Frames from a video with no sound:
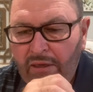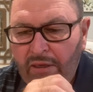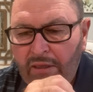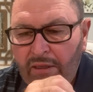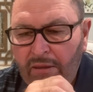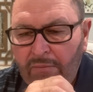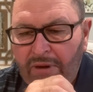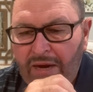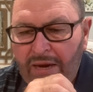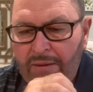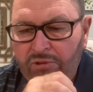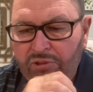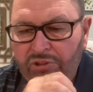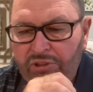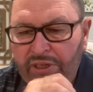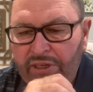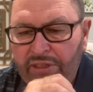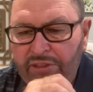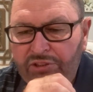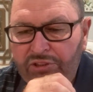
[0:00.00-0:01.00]
The Bible
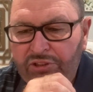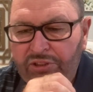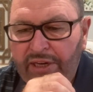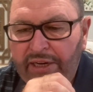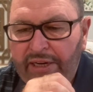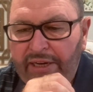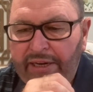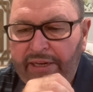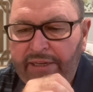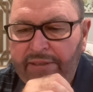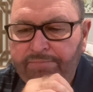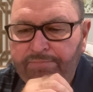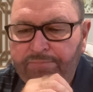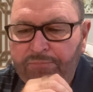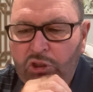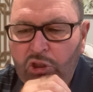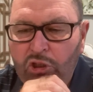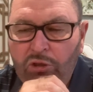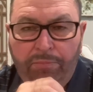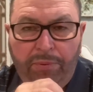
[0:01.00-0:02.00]
says that he
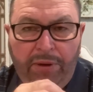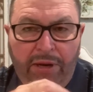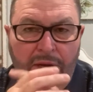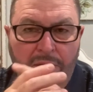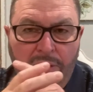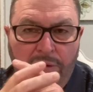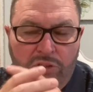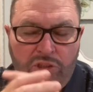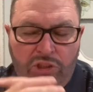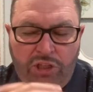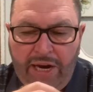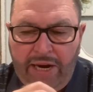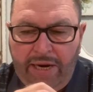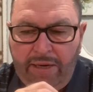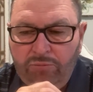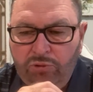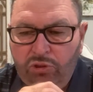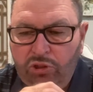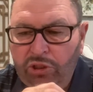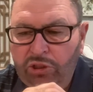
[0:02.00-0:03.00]
took Peter,
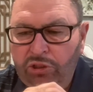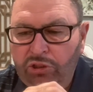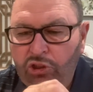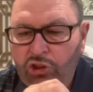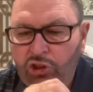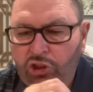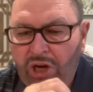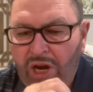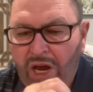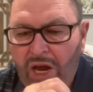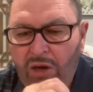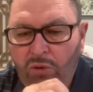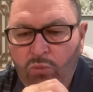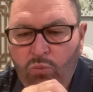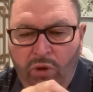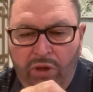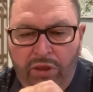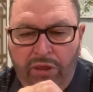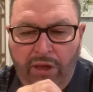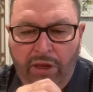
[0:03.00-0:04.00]
James, and John
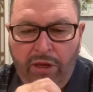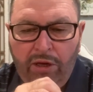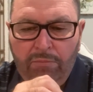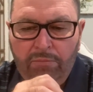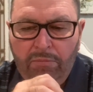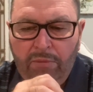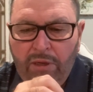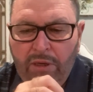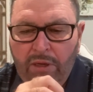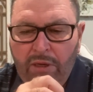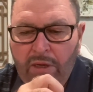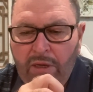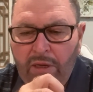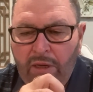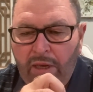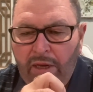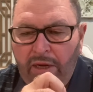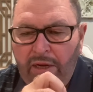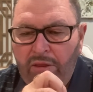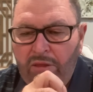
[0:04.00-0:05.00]
with him,
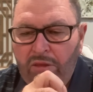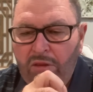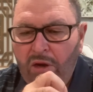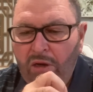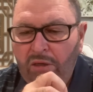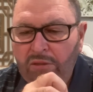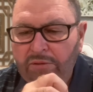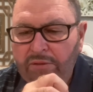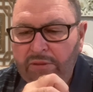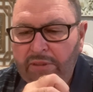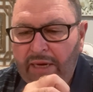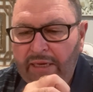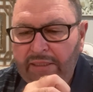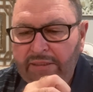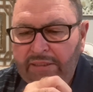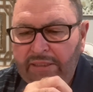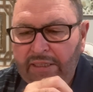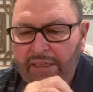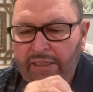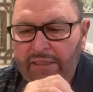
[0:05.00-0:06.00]
and he thought
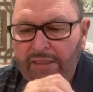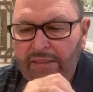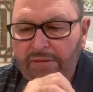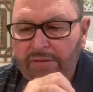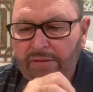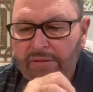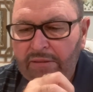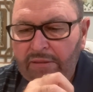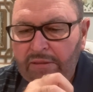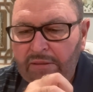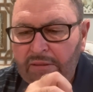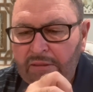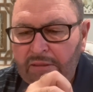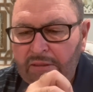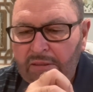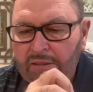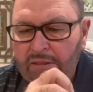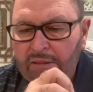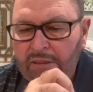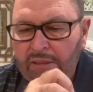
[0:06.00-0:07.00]
that, uh,
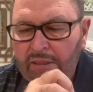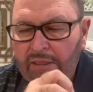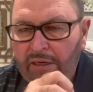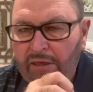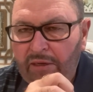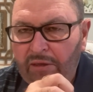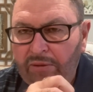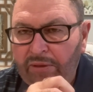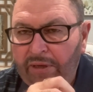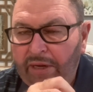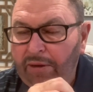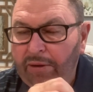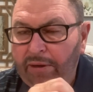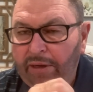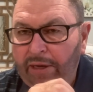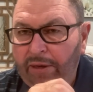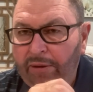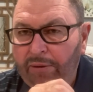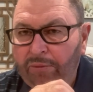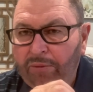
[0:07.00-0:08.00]
you know,
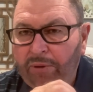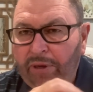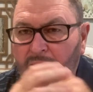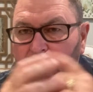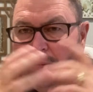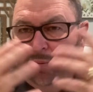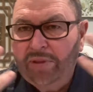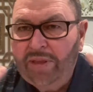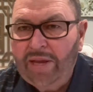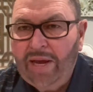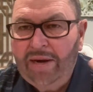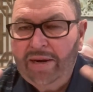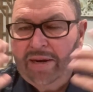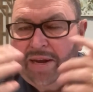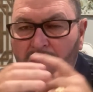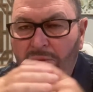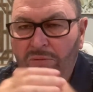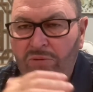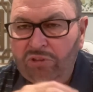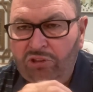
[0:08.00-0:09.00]
he, he, he without a
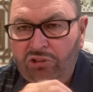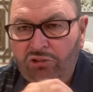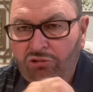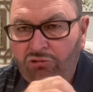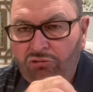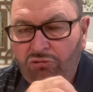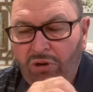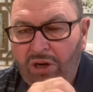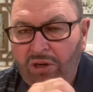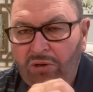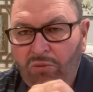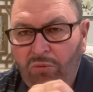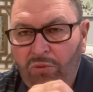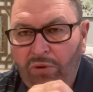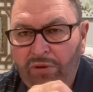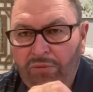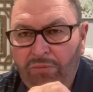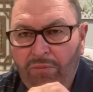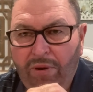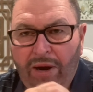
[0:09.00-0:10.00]
doubt was struck
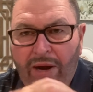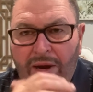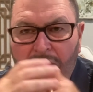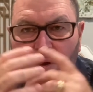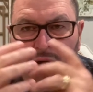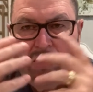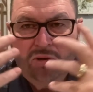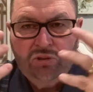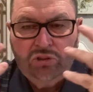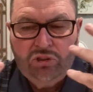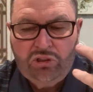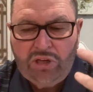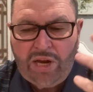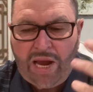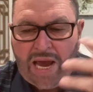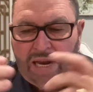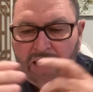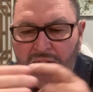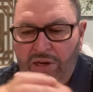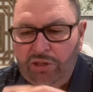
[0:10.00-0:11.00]
with what I call
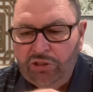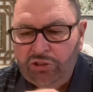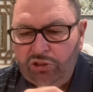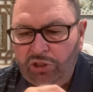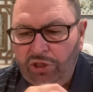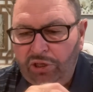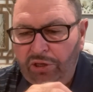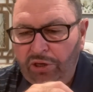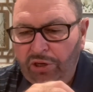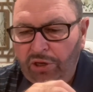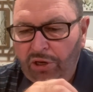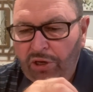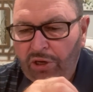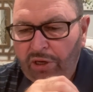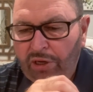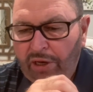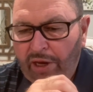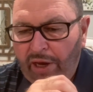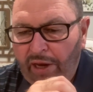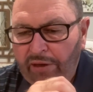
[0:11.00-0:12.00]
sadness and
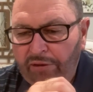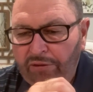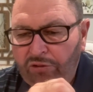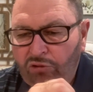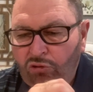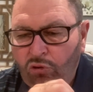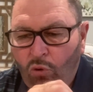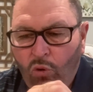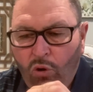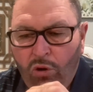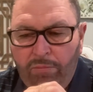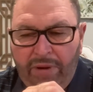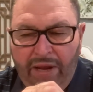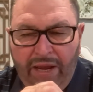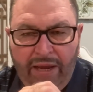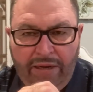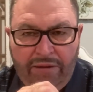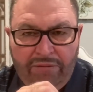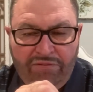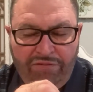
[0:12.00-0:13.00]
and
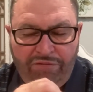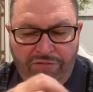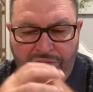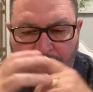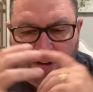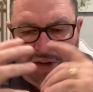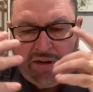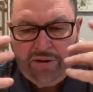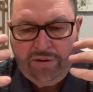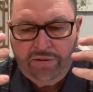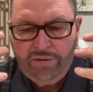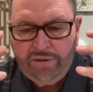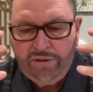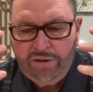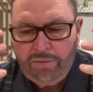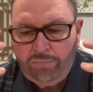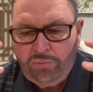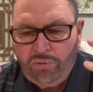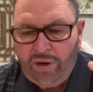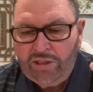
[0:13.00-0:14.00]
torment and fear and
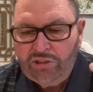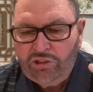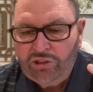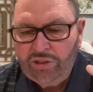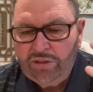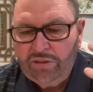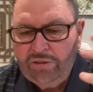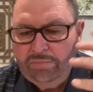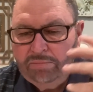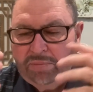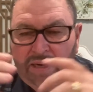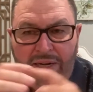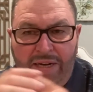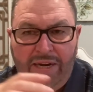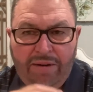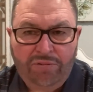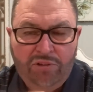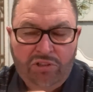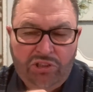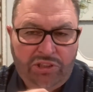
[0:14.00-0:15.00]
depression, but he
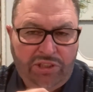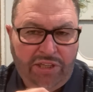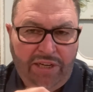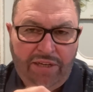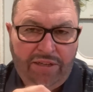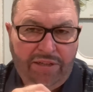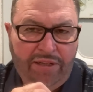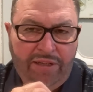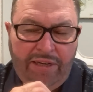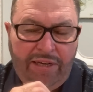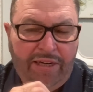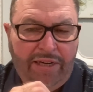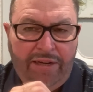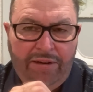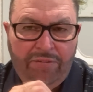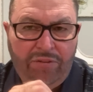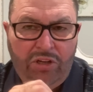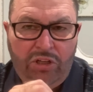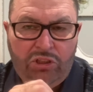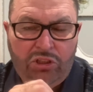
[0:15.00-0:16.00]
never sinned in any
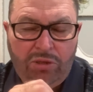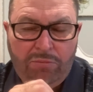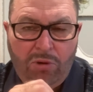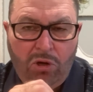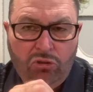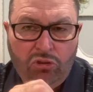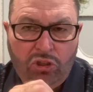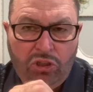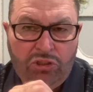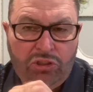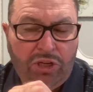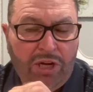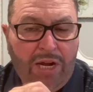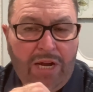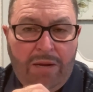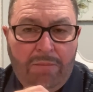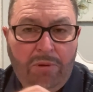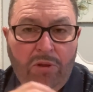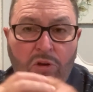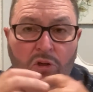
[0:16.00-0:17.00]
of these emotions.
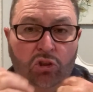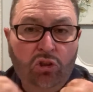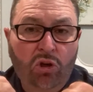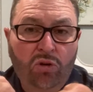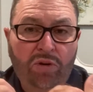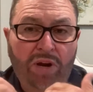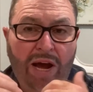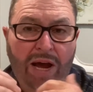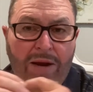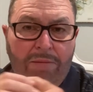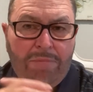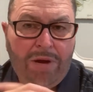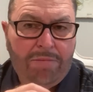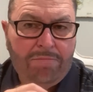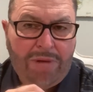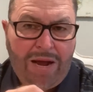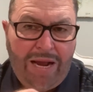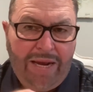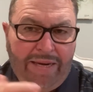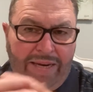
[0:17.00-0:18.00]
But there's no doubt in my
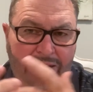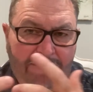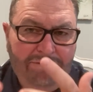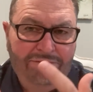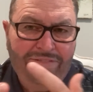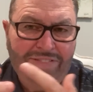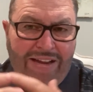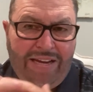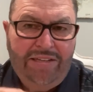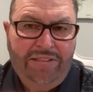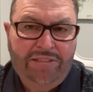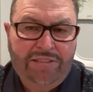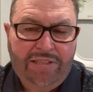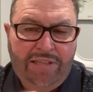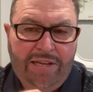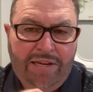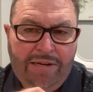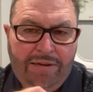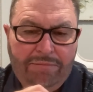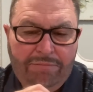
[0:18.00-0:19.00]
mind he faced
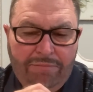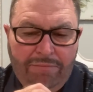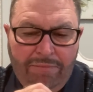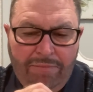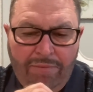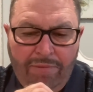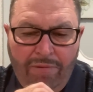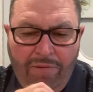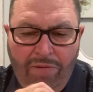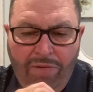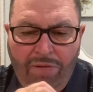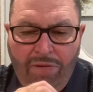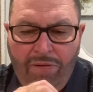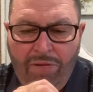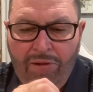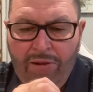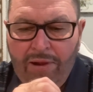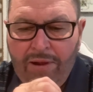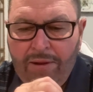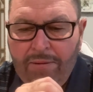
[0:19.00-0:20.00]
them.
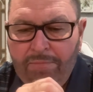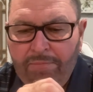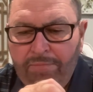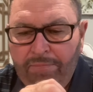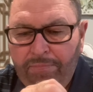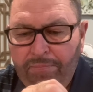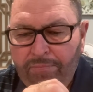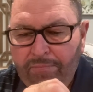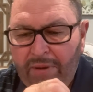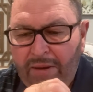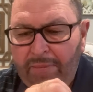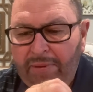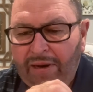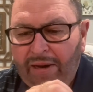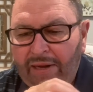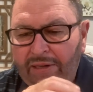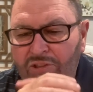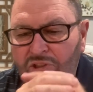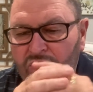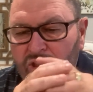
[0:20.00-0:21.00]
Maybe
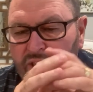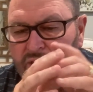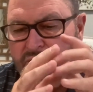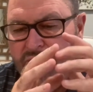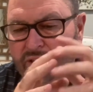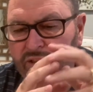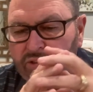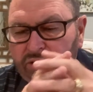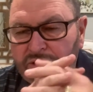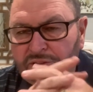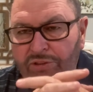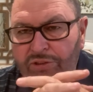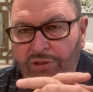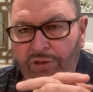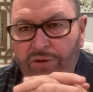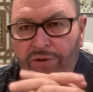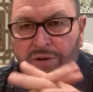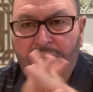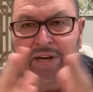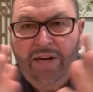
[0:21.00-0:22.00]
like Jesus,
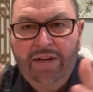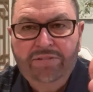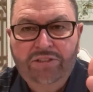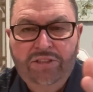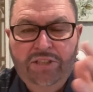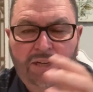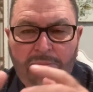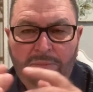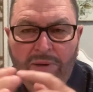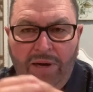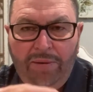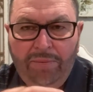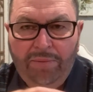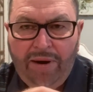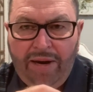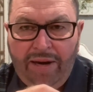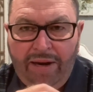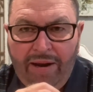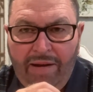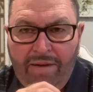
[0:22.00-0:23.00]
you're in Gethsemane
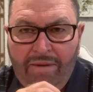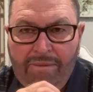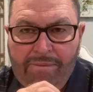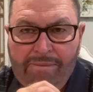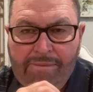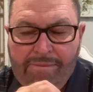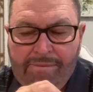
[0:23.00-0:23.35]
right now.